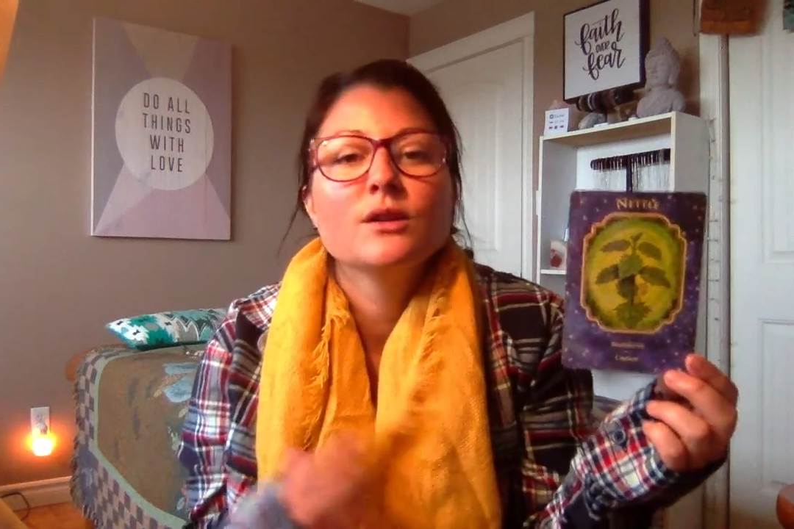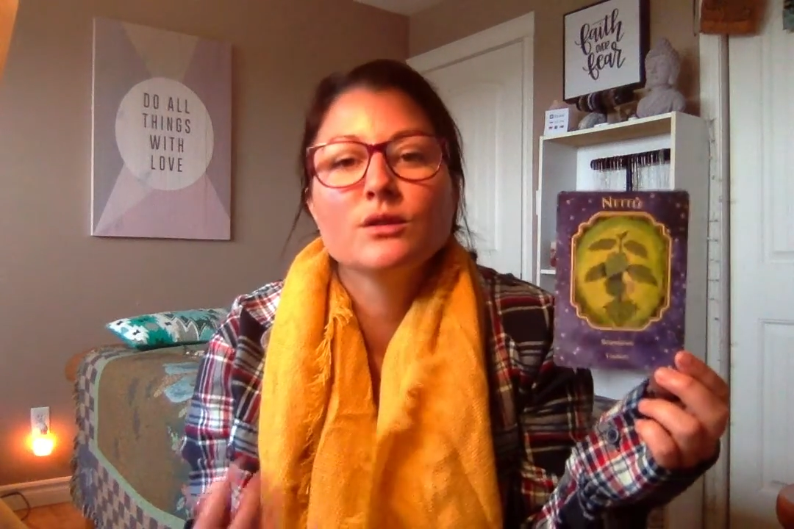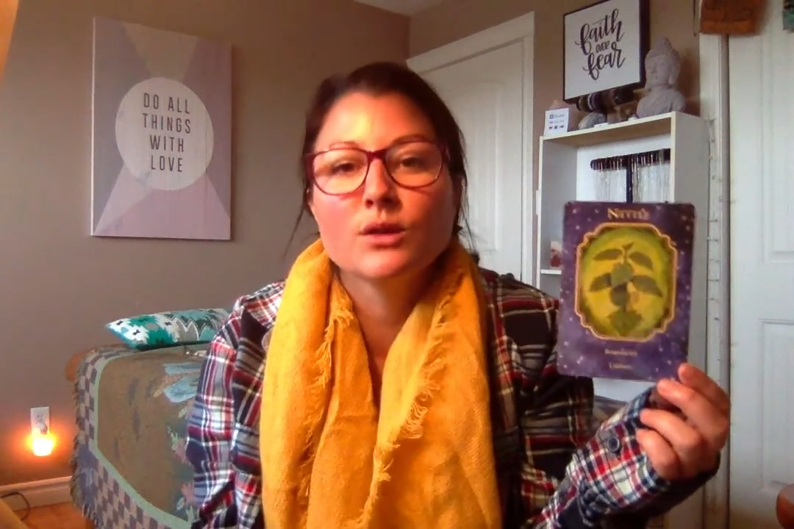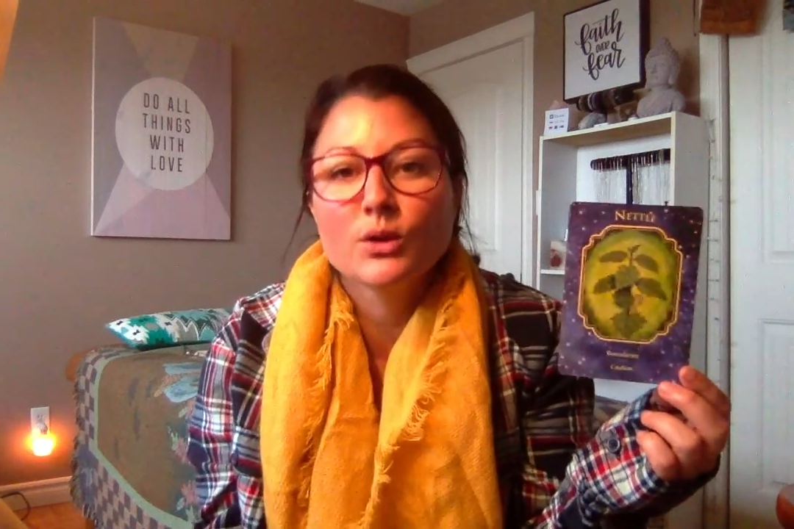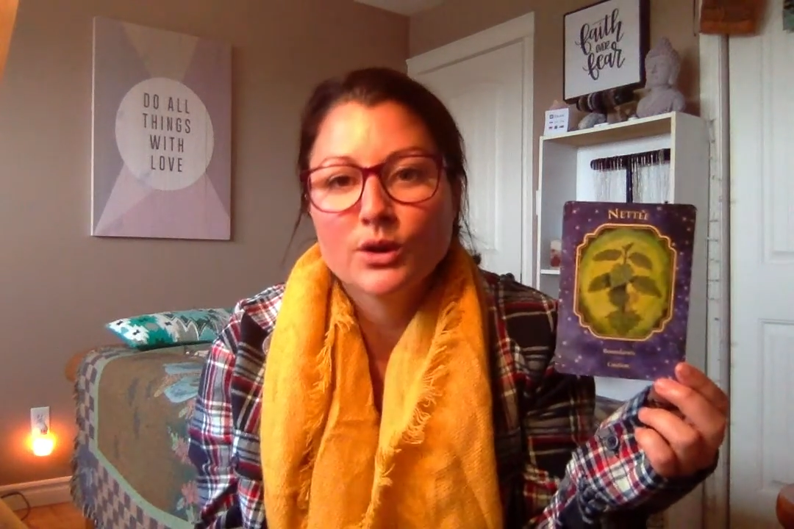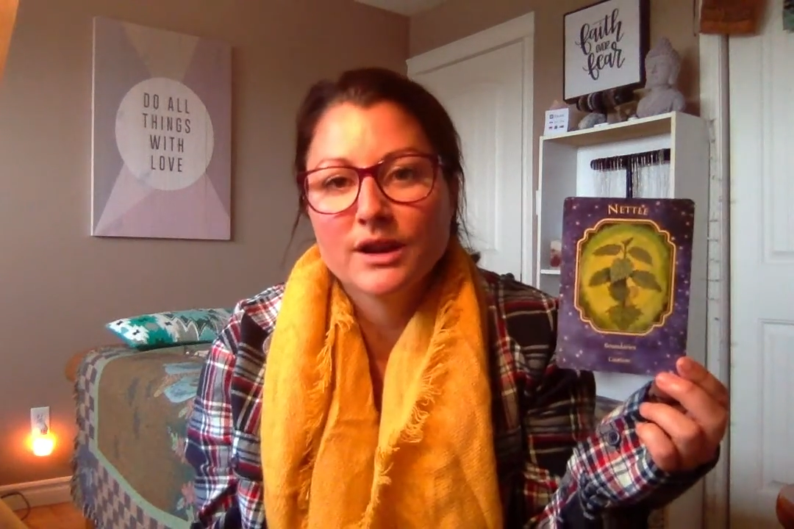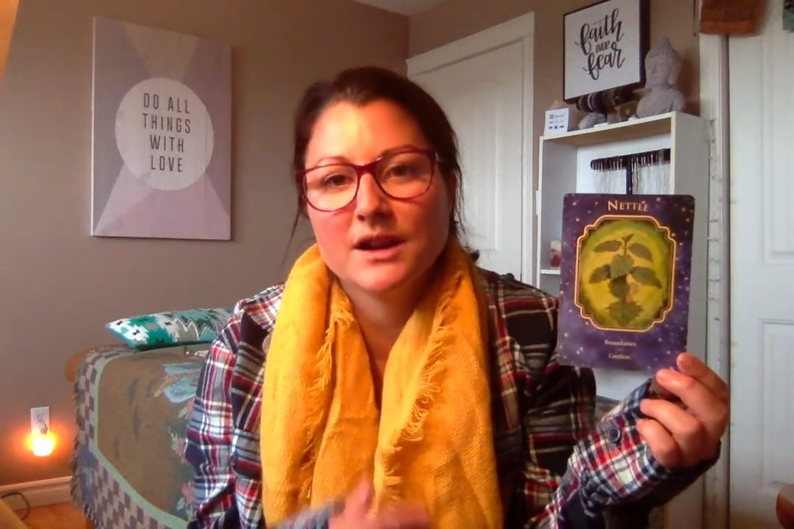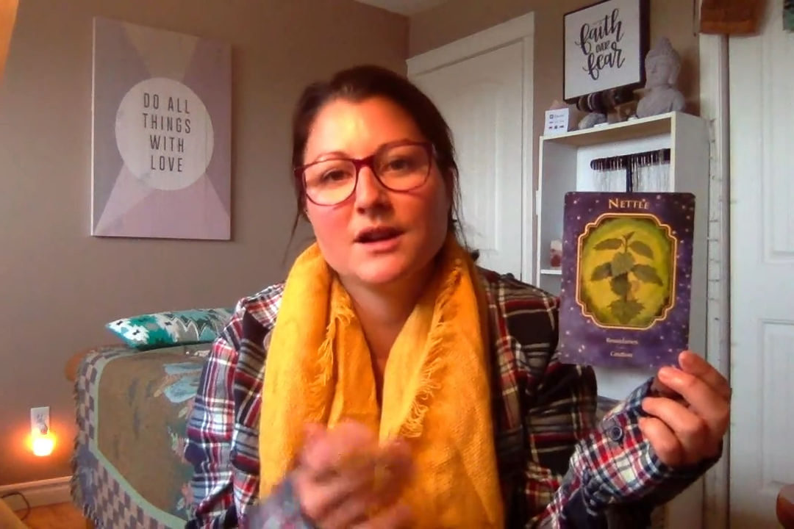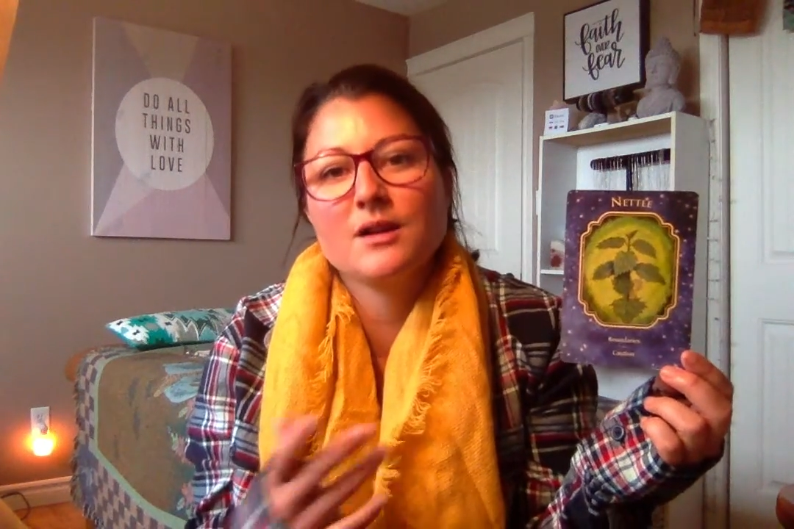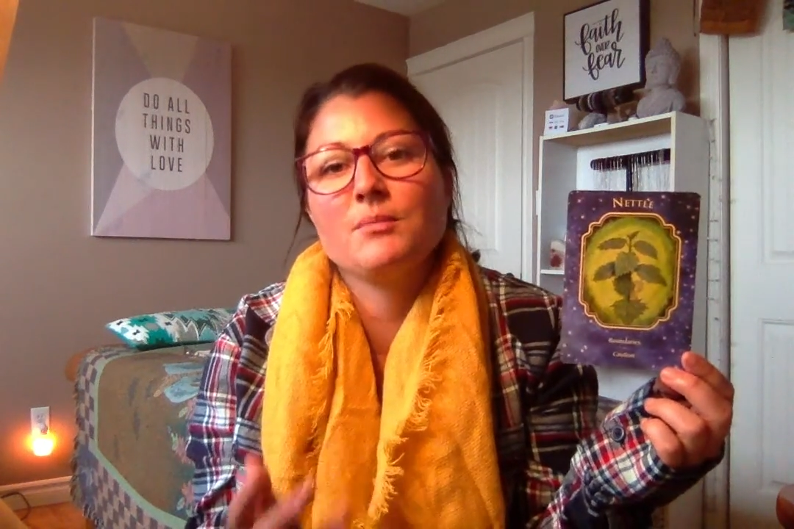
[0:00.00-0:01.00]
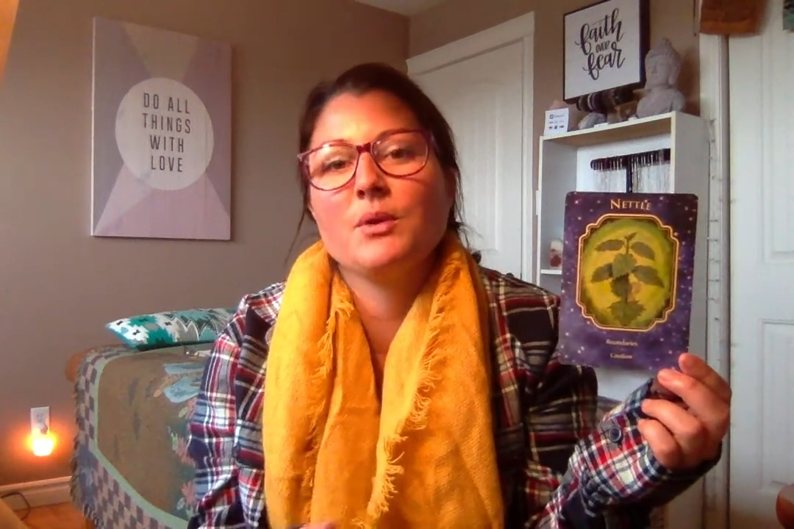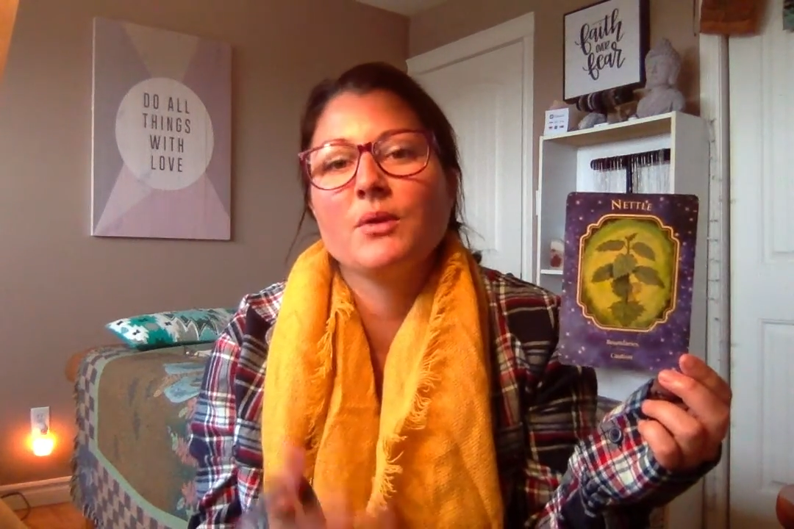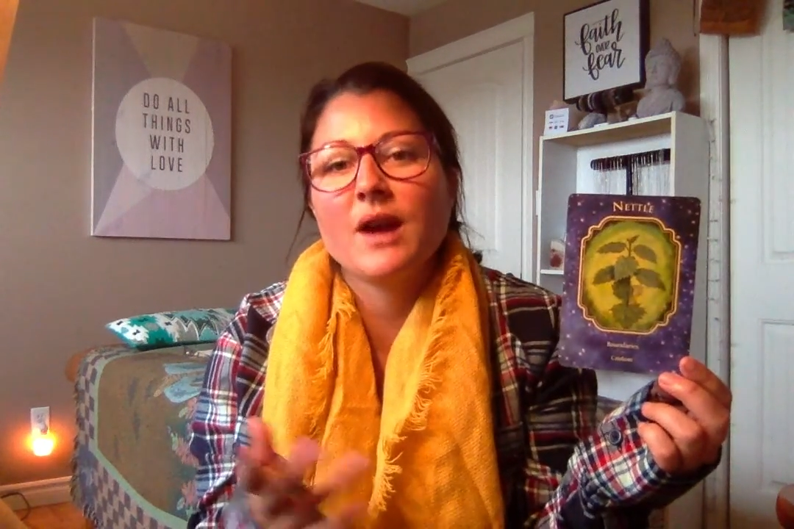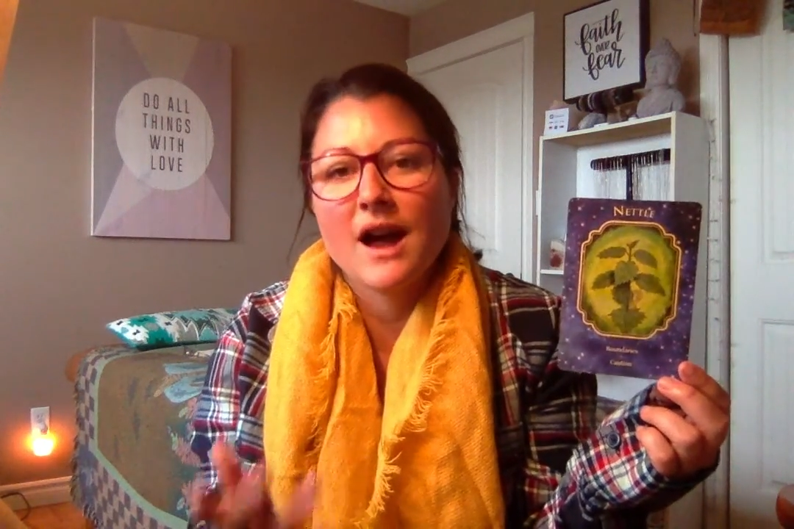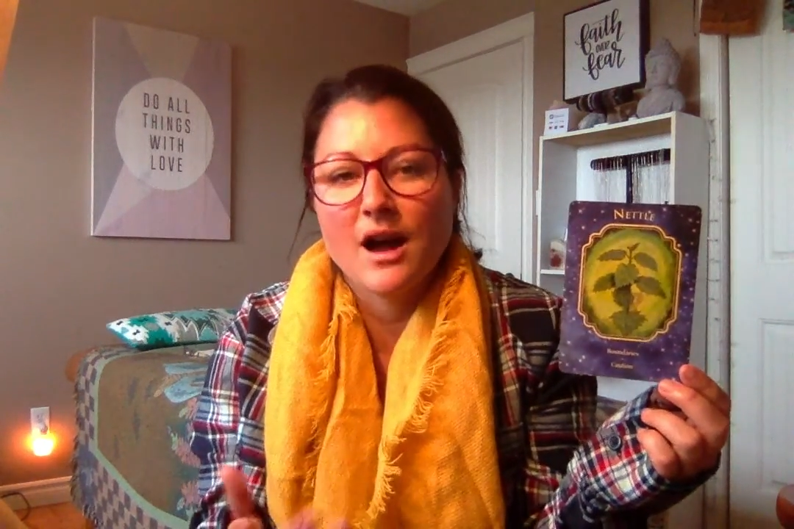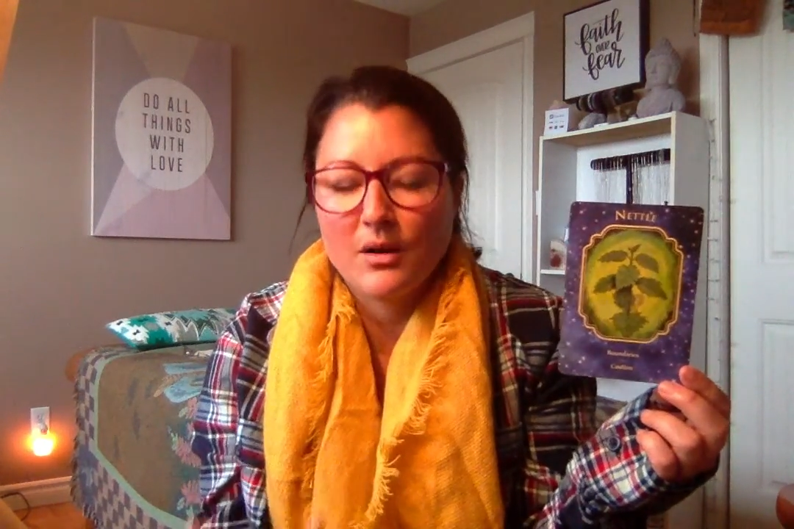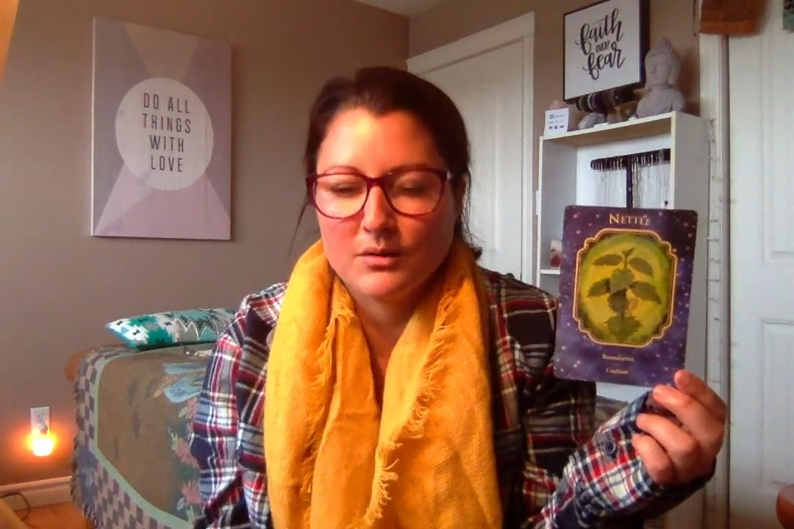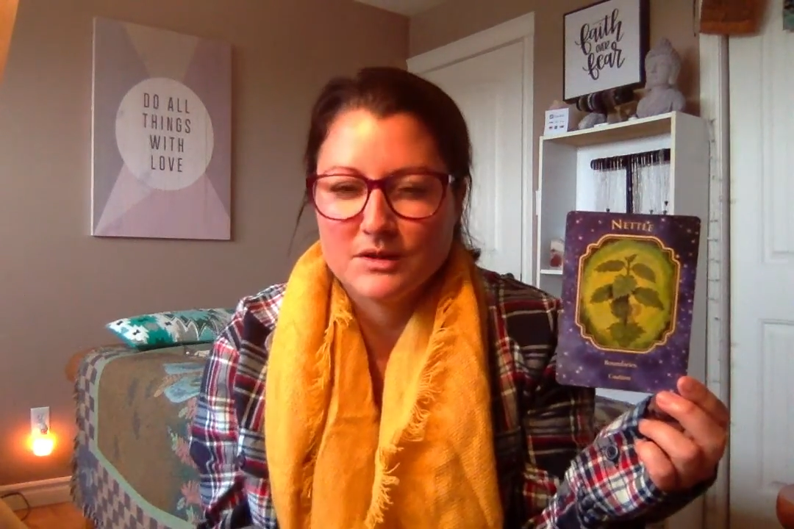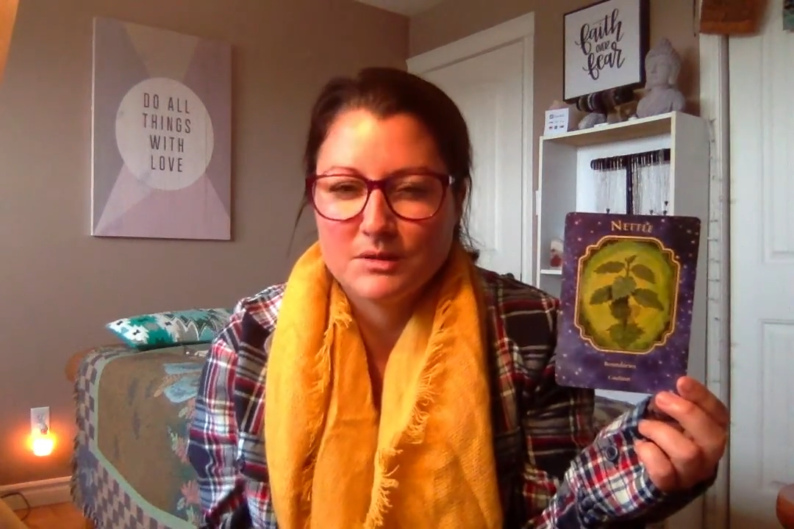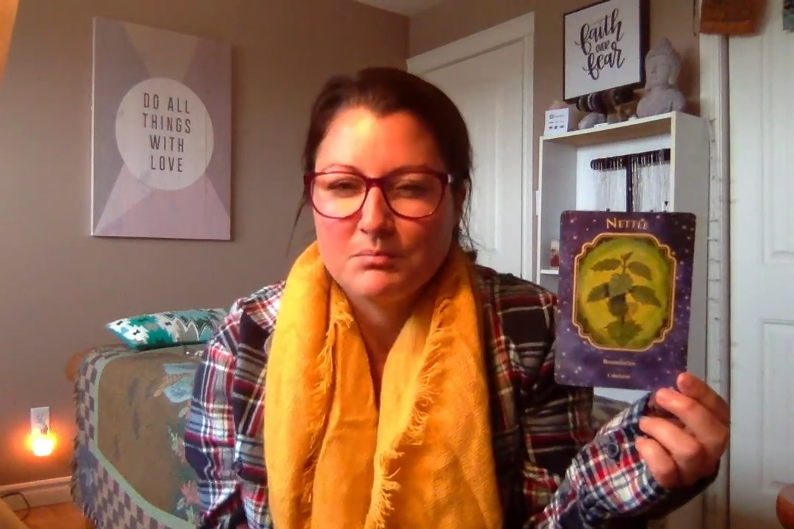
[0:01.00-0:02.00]
learning about
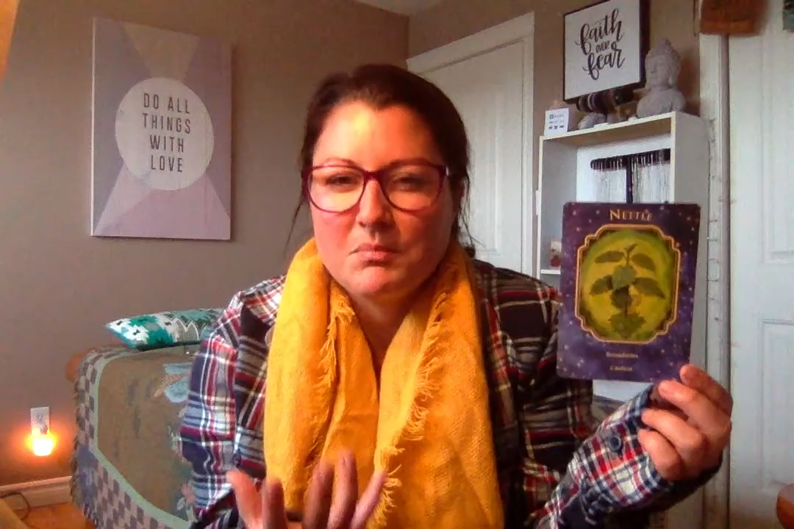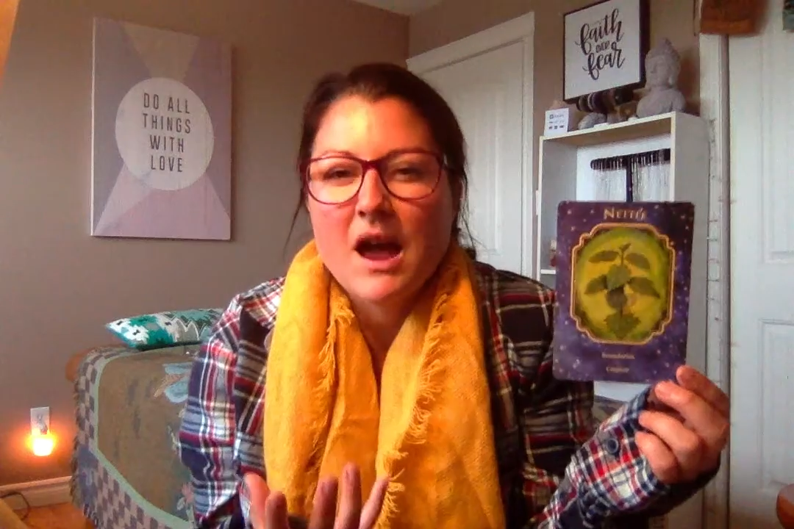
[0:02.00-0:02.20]
how to